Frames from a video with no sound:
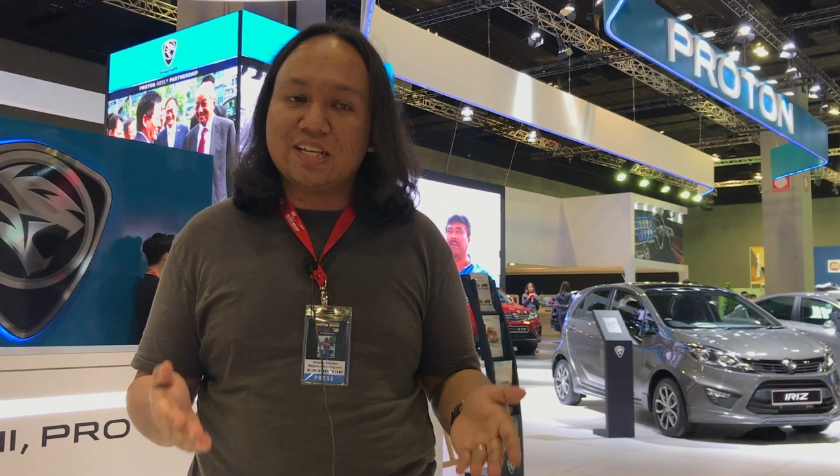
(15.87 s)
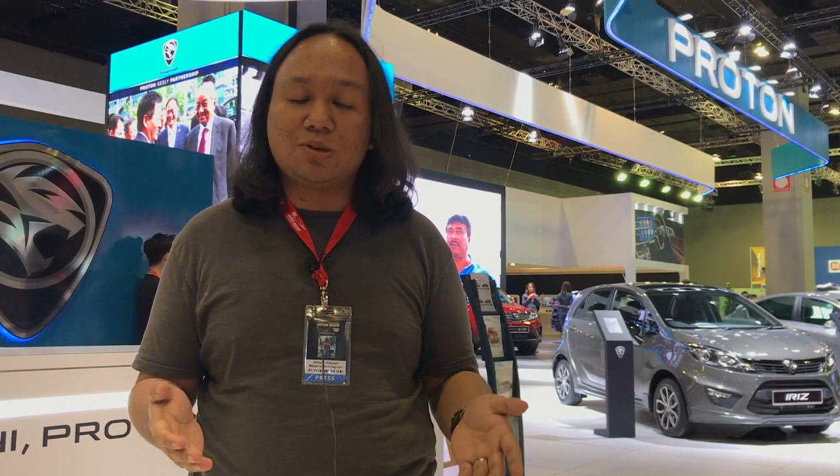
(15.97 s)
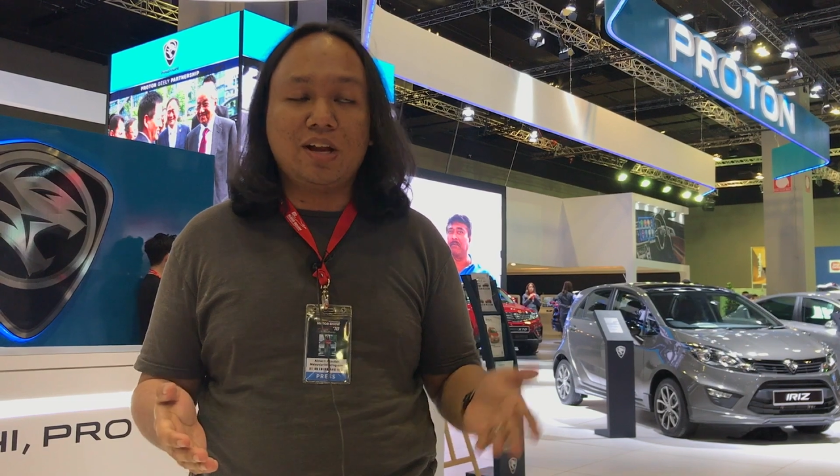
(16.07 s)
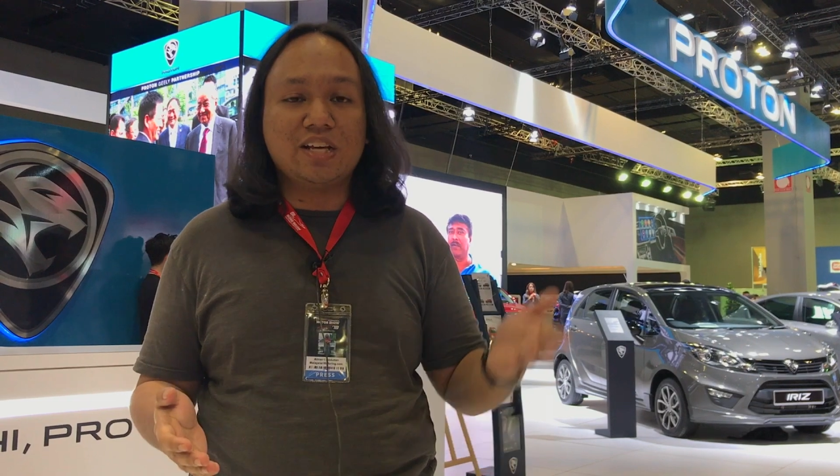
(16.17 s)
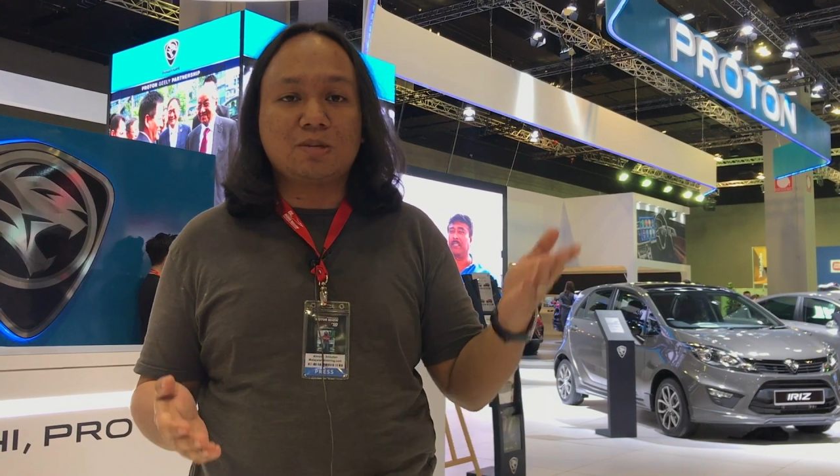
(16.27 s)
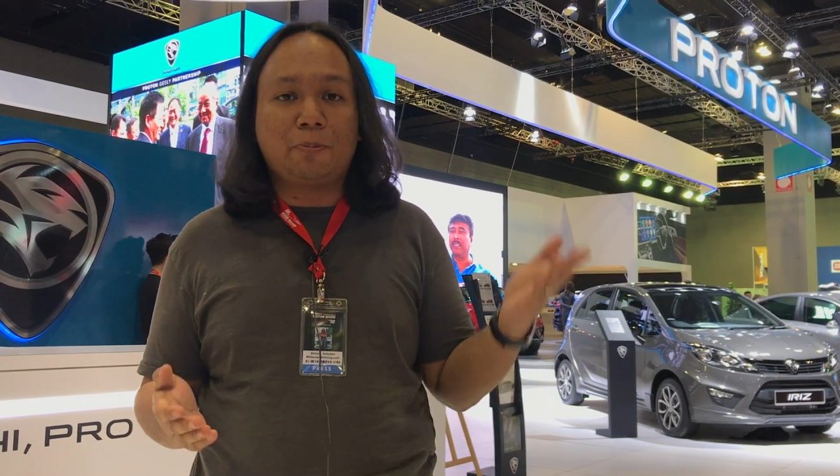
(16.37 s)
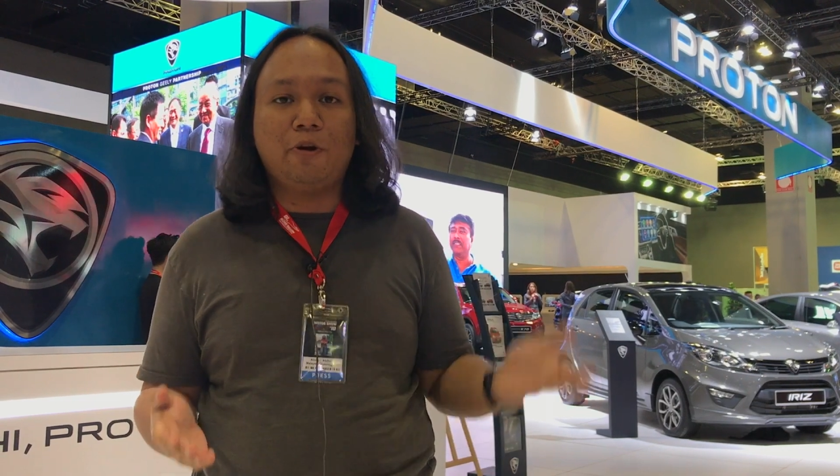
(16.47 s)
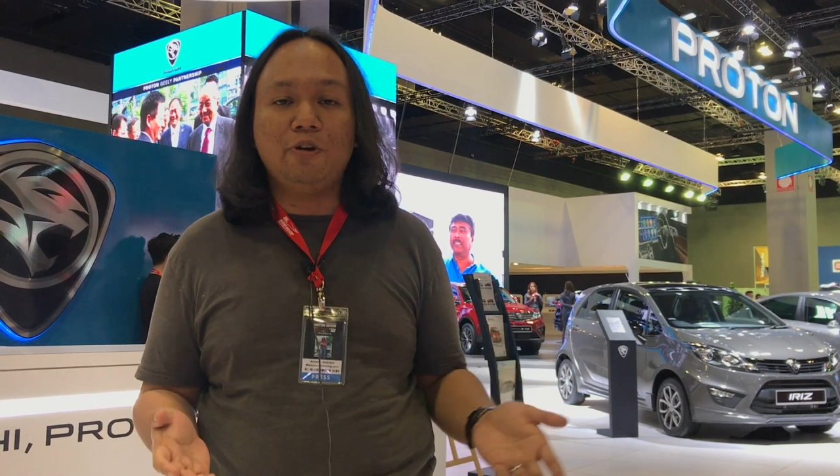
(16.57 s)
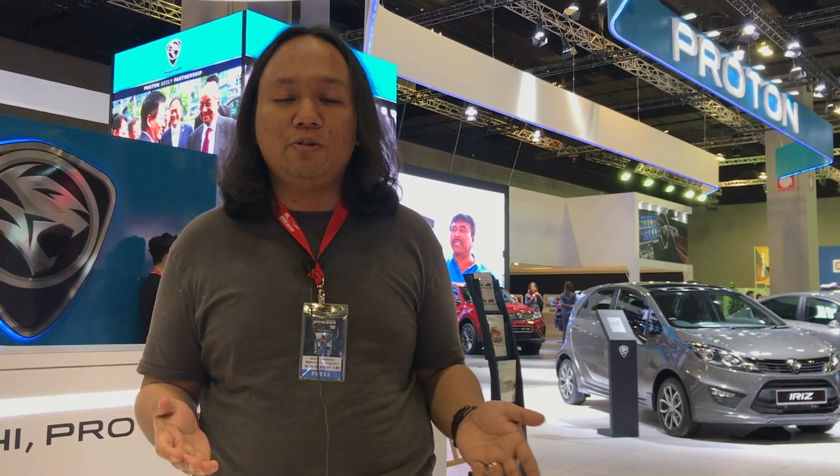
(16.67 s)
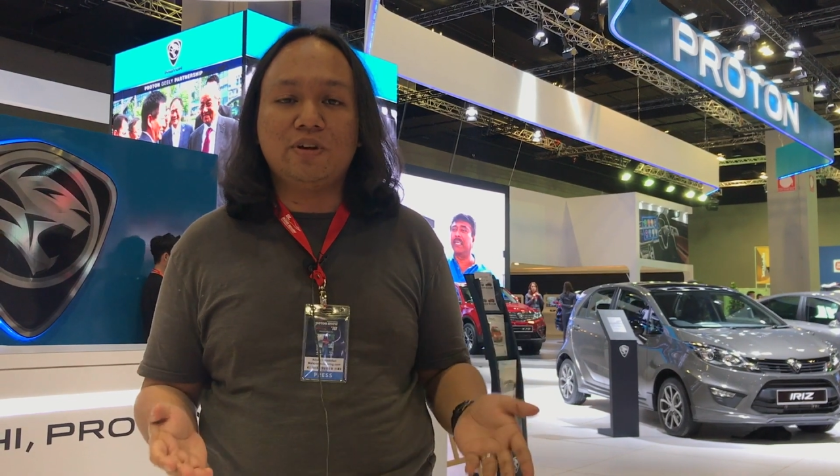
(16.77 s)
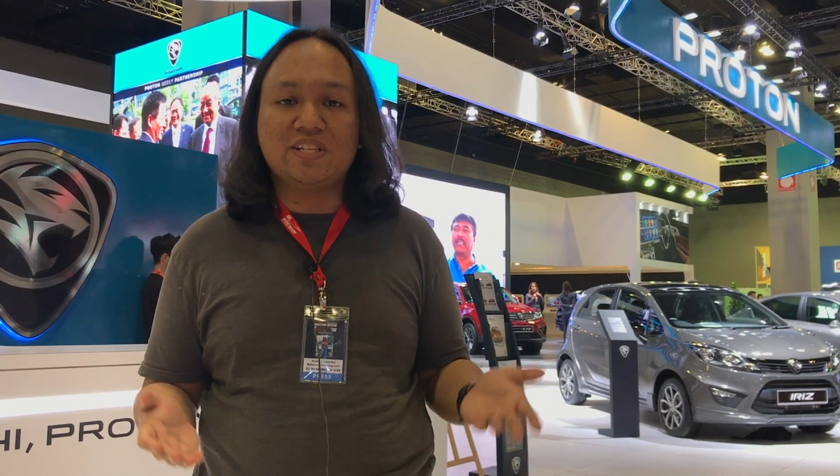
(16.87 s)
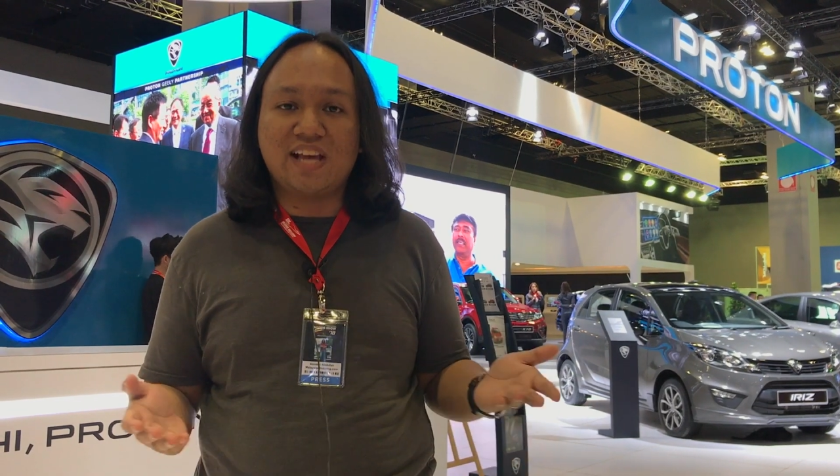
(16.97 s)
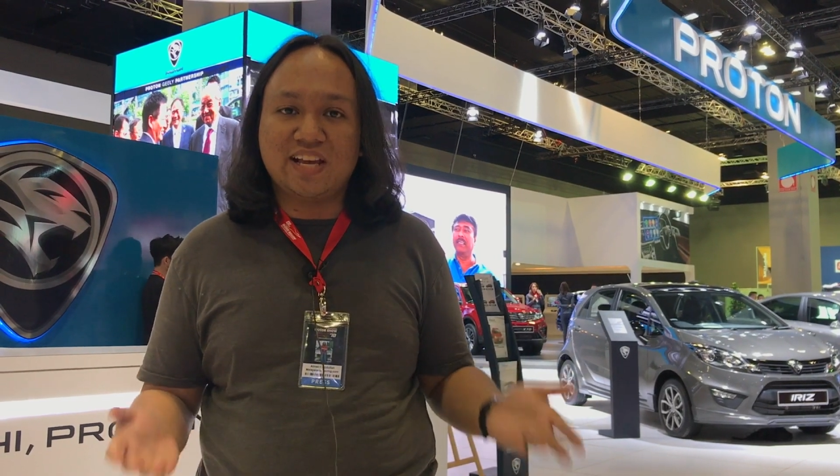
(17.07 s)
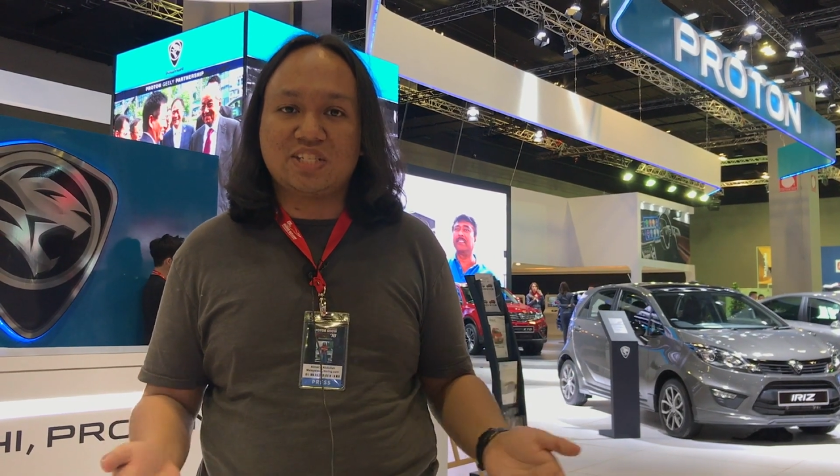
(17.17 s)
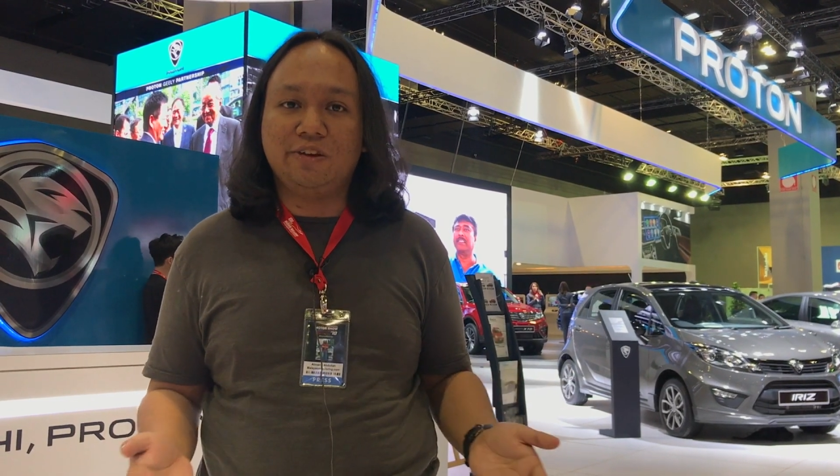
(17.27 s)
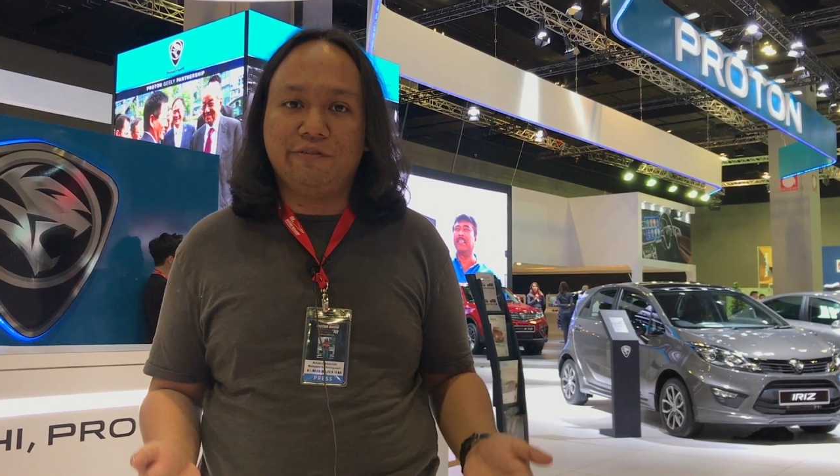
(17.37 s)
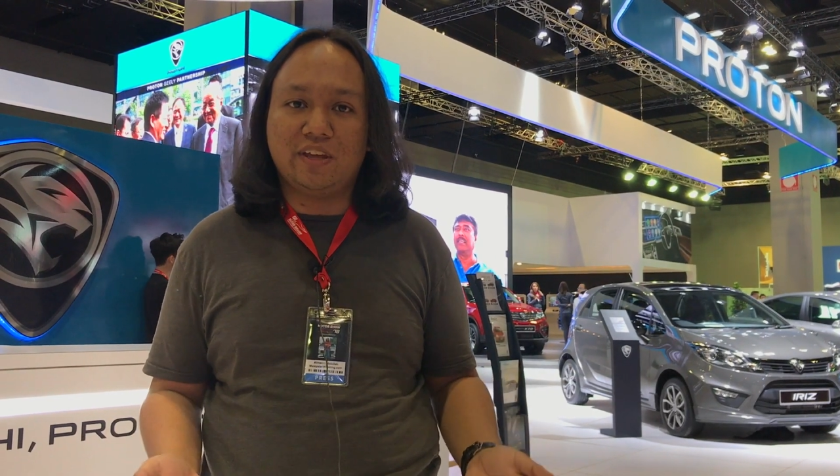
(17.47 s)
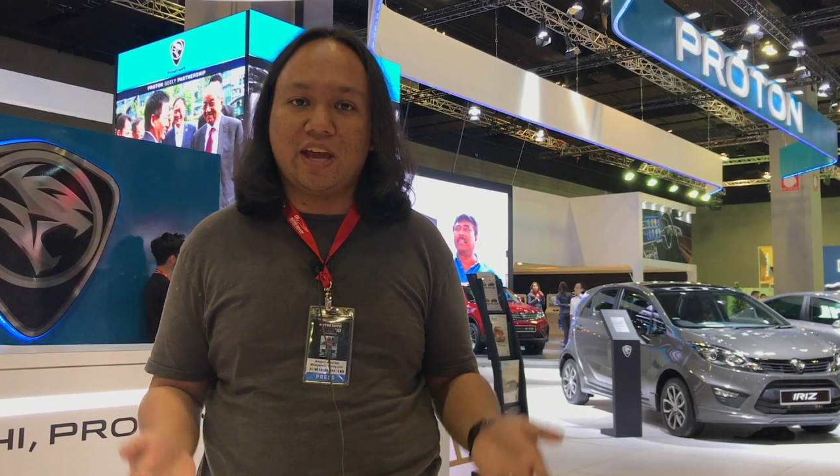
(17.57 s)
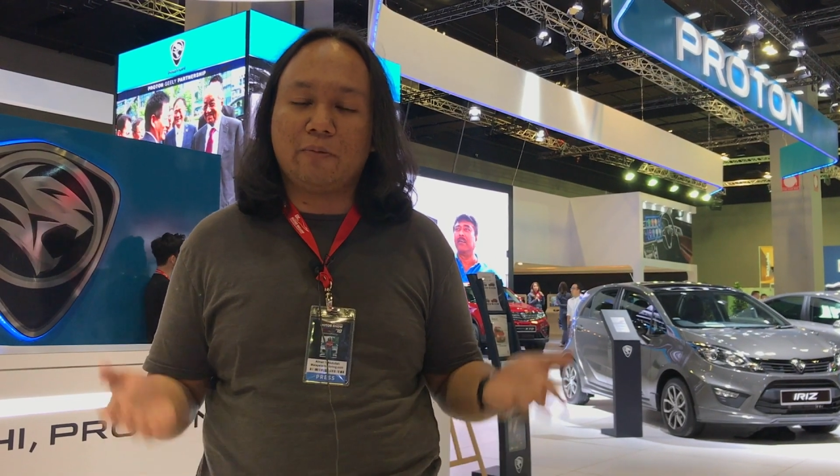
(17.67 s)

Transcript: as well as Perodua SUV,